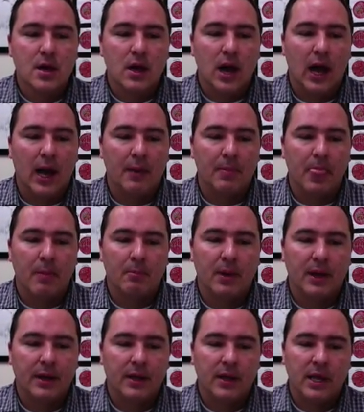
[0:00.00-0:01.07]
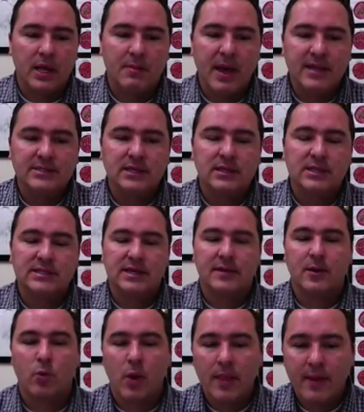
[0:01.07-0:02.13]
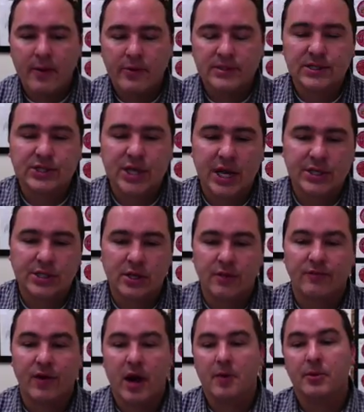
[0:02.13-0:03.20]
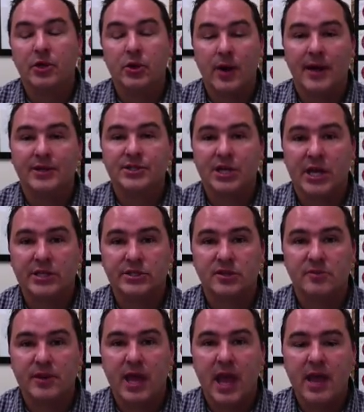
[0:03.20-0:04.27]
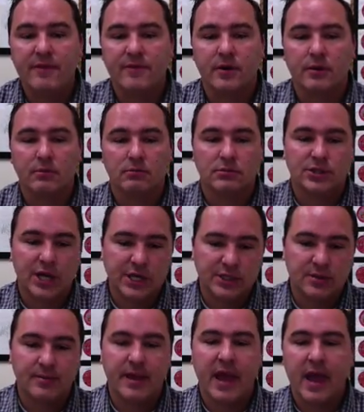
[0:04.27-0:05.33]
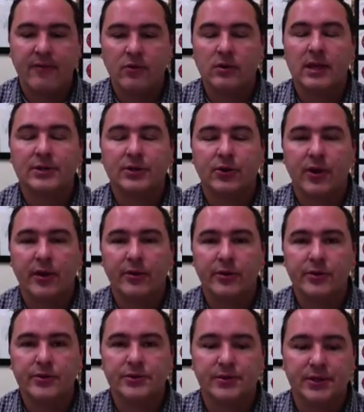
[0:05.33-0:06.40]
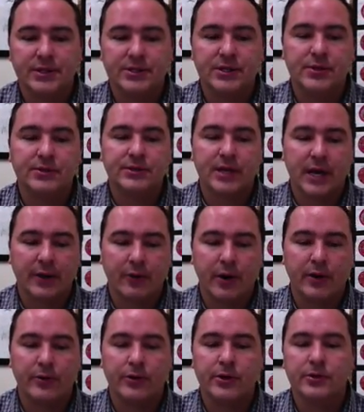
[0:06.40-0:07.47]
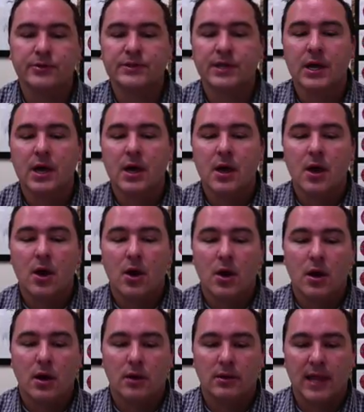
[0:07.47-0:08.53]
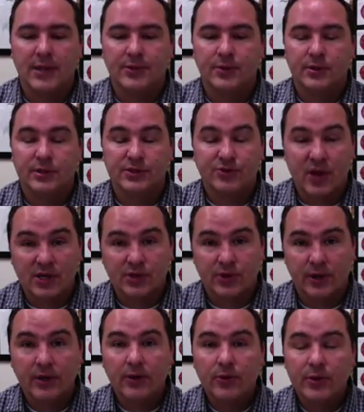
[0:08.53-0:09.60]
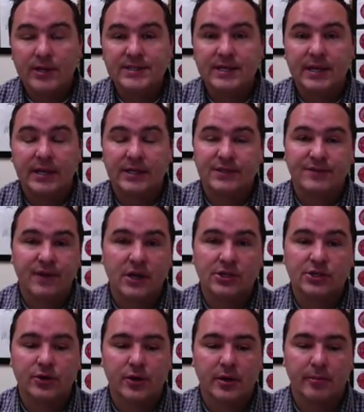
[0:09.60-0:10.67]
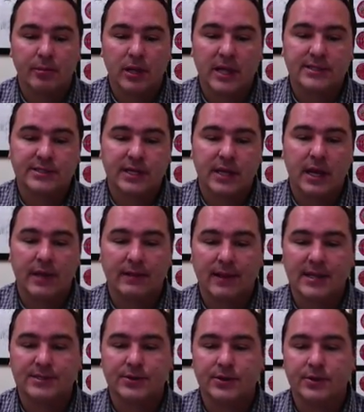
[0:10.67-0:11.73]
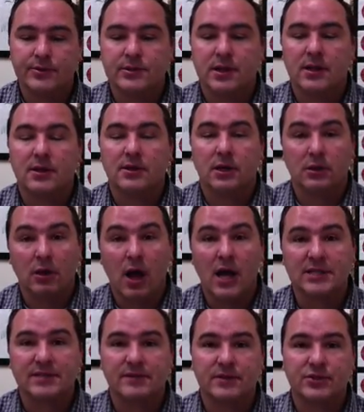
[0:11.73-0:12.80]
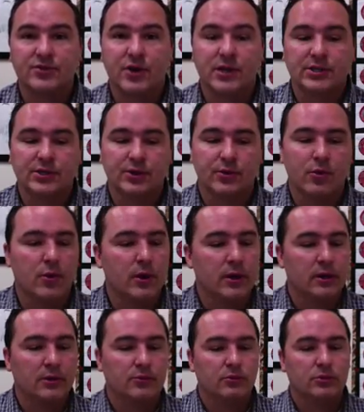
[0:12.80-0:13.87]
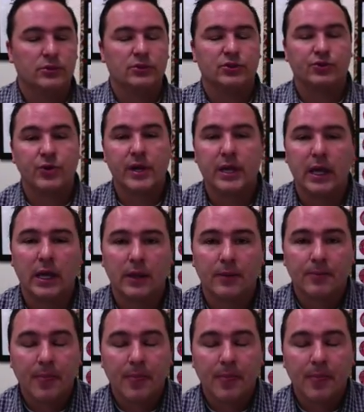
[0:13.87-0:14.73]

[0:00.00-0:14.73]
Um, but he basically said that when there was a change in the environment, you had a change in the behavior. Change in behavior led to greater use or disuse, and greater use led to a structure increasing in its function or complexity, and lesser use, lo a loss of the structure or shrinking.